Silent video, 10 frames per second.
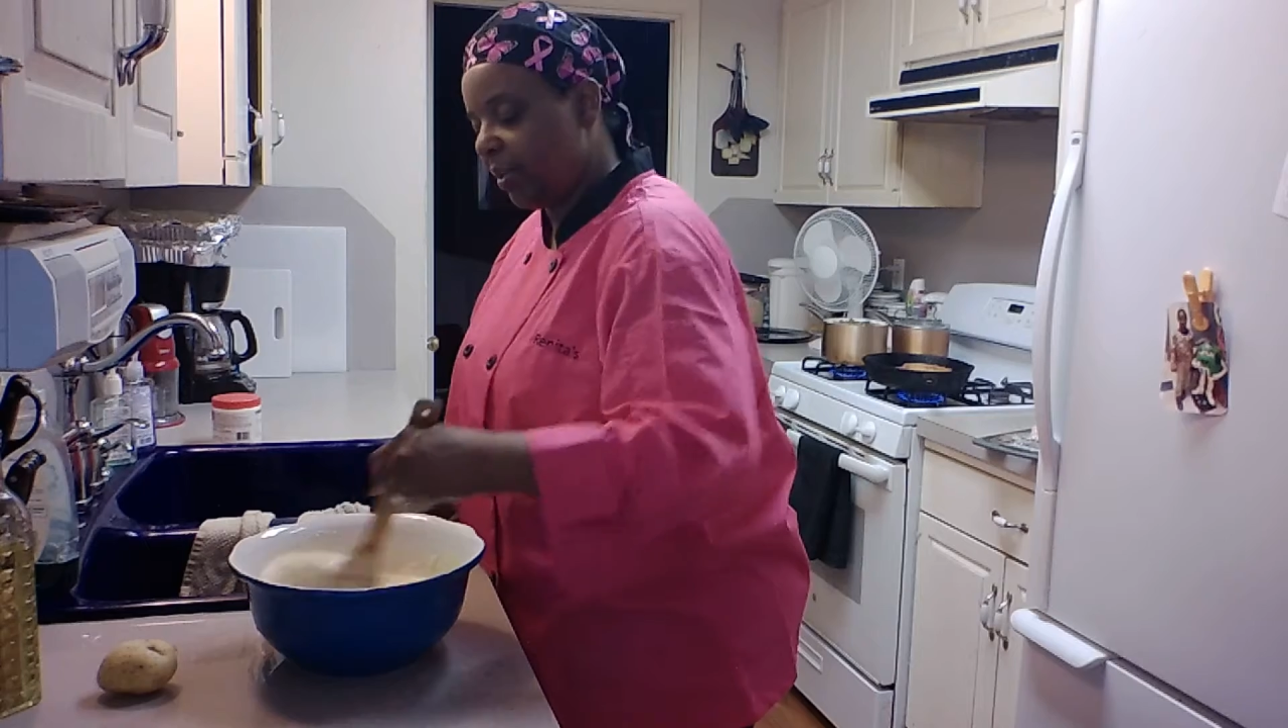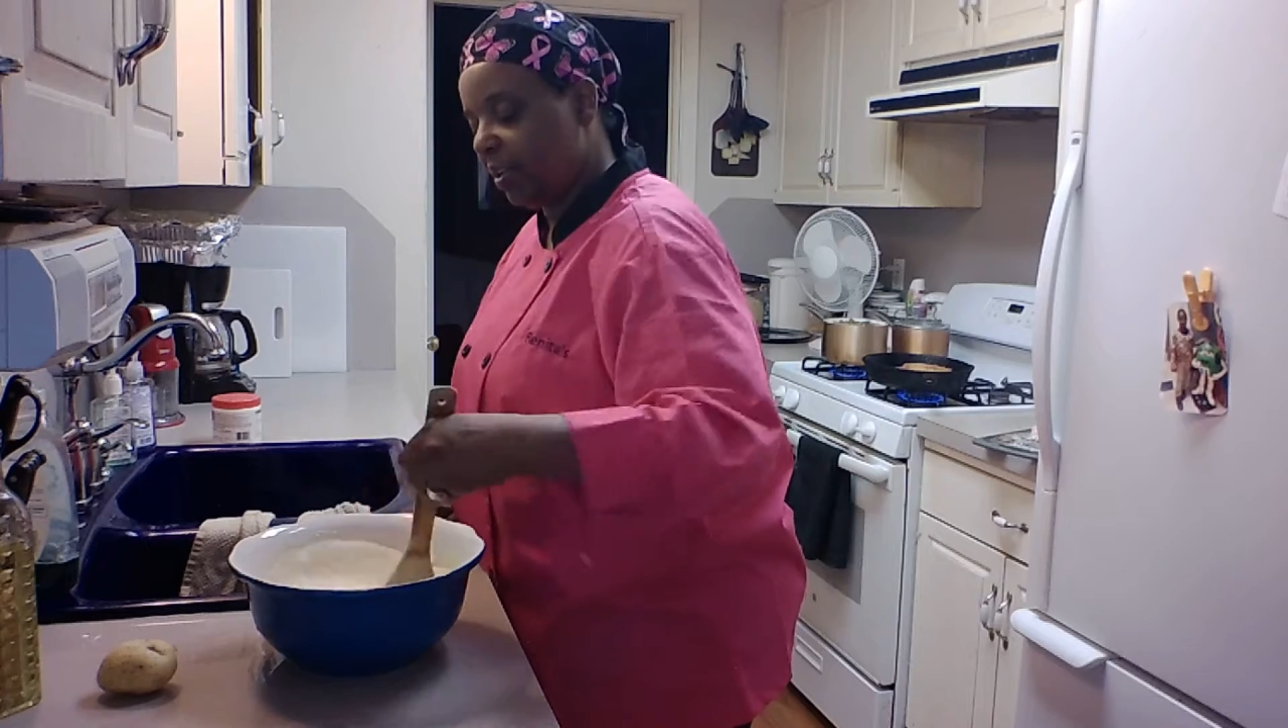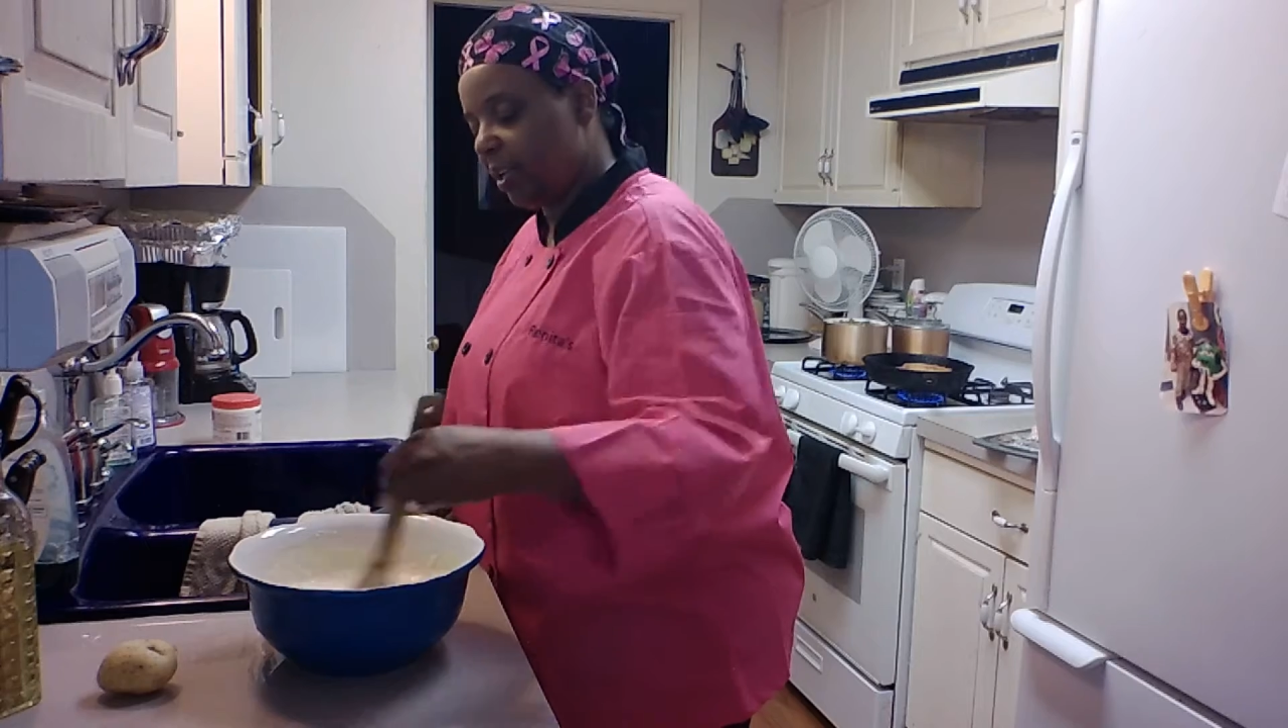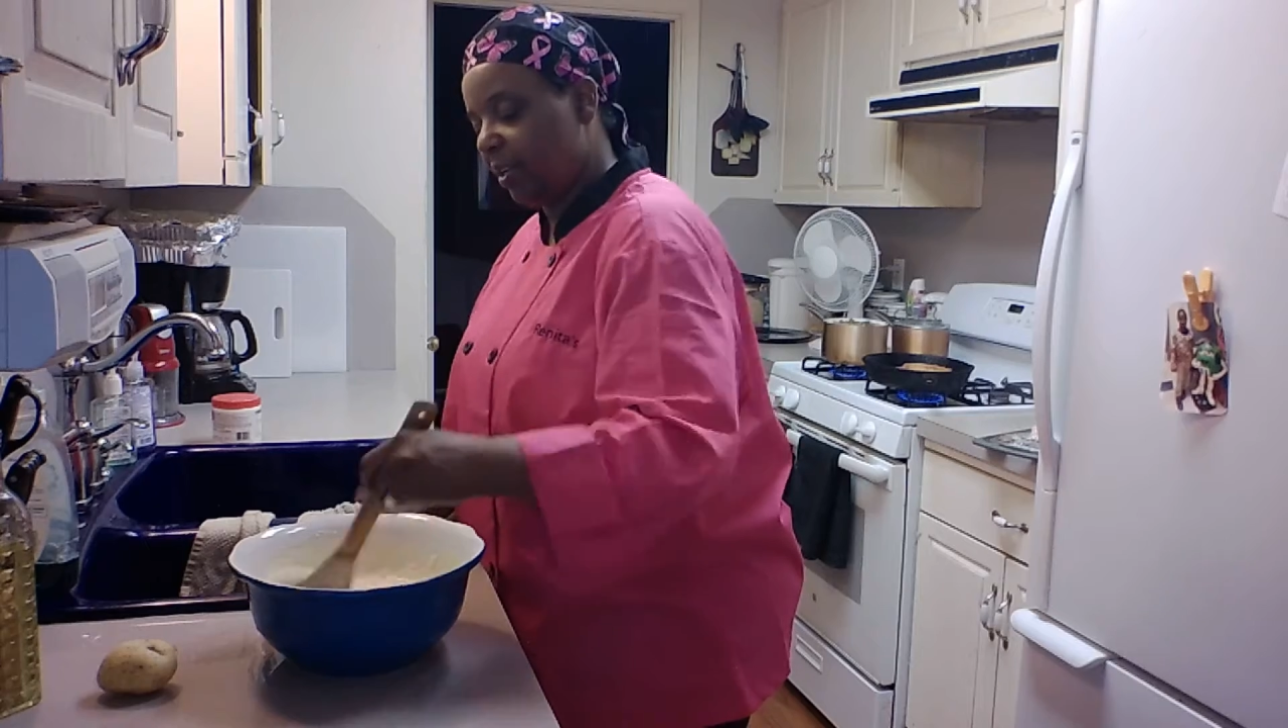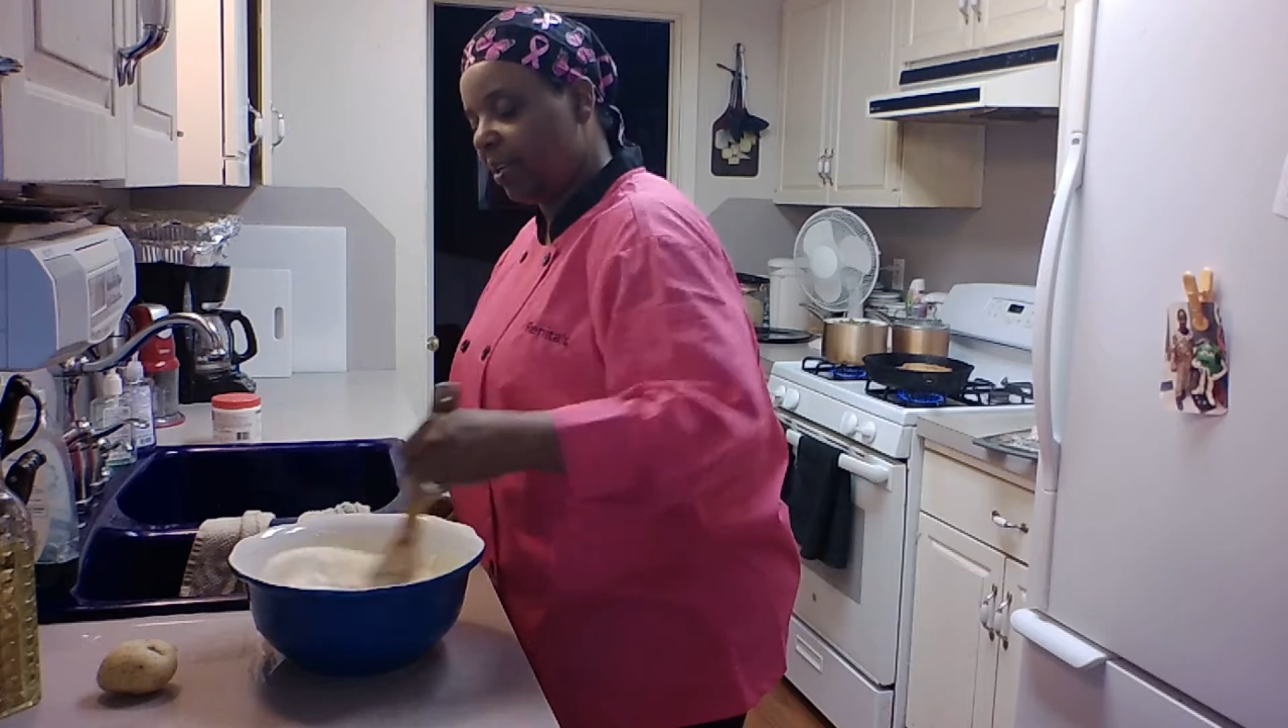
looking